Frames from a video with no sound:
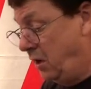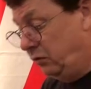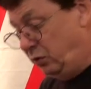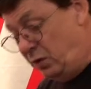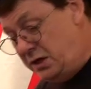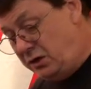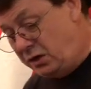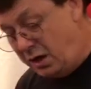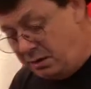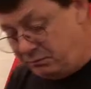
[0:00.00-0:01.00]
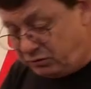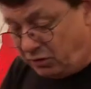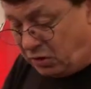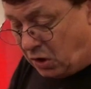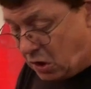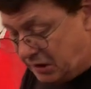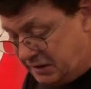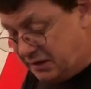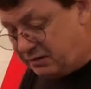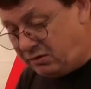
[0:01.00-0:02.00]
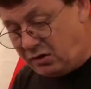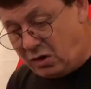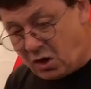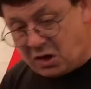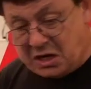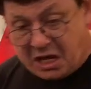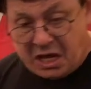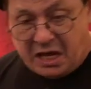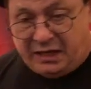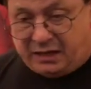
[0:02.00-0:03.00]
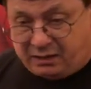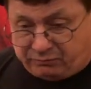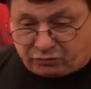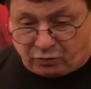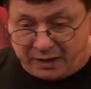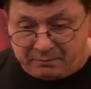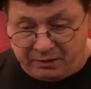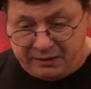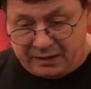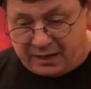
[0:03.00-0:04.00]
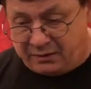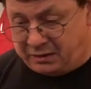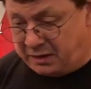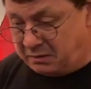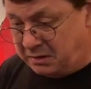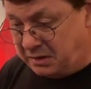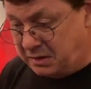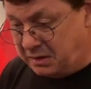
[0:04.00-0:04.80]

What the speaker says: So he comes to the garden, he gets to the garden, and he comes trampling down there.